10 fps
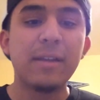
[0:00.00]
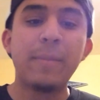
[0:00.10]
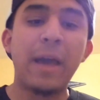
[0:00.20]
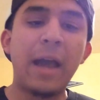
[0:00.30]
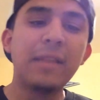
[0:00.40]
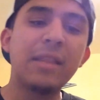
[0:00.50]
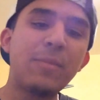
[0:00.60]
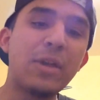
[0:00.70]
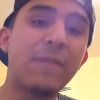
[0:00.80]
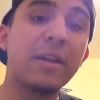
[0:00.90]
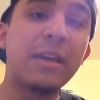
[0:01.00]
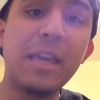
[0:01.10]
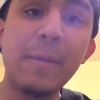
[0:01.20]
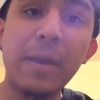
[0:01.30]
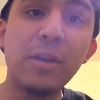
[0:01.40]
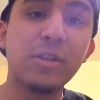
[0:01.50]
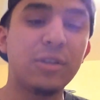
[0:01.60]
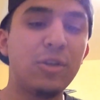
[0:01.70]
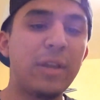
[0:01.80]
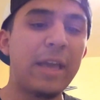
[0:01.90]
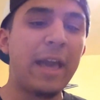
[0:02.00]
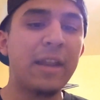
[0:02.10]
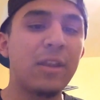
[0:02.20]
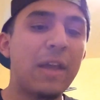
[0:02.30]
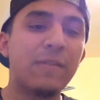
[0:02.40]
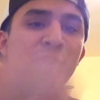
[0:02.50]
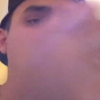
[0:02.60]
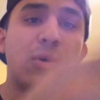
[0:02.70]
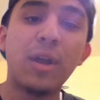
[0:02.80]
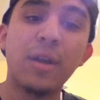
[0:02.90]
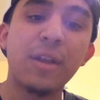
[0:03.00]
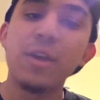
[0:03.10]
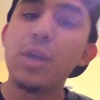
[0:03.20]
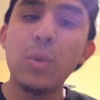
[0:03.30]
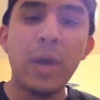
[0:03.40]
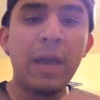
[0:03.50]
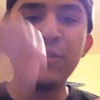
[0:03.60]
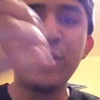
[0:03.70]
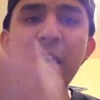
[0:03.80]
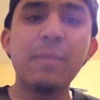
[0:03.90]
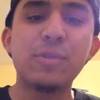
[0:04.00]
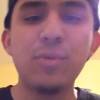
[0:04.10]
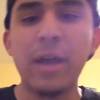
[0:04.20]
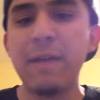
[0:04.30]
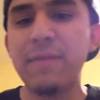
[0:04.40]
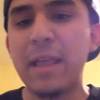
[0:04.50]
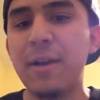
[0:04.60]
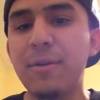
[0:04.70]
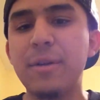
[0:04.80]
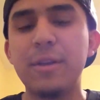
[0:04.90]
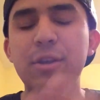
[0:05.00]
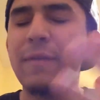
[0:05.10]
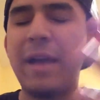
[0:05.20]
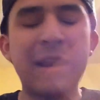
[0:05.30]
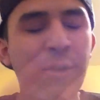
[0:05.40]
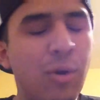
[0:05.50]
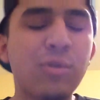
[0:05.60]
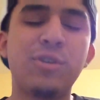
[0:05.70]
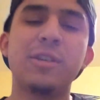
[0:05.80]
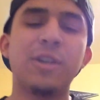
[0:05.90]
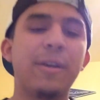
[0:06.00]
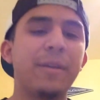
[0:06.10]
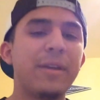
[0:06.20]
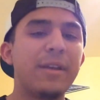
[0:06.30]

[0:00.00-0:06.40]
Behind them, you have Akeem Ayers newly added. You have Jolon. You have James. You have Alec Ogletree.